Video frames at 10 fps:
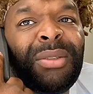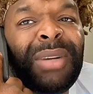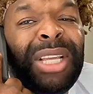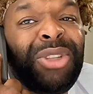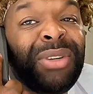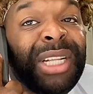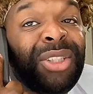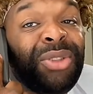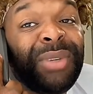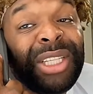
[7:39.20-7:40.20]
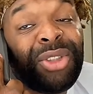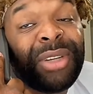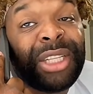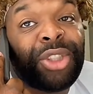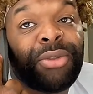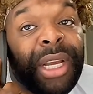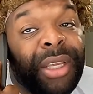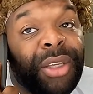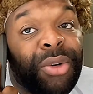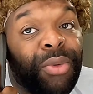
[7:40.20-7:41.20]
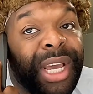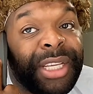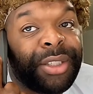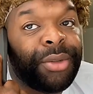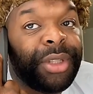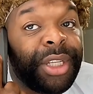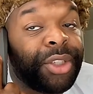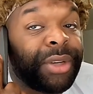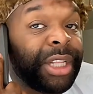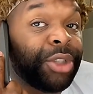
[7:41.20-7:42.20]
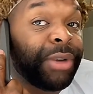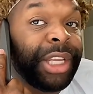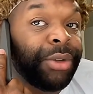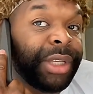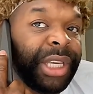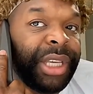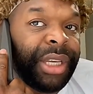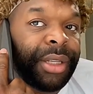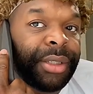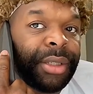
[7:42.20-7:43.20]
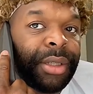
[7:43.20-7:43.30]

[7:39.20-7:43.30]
Why you trying to train your waist? You need to try to train your kids.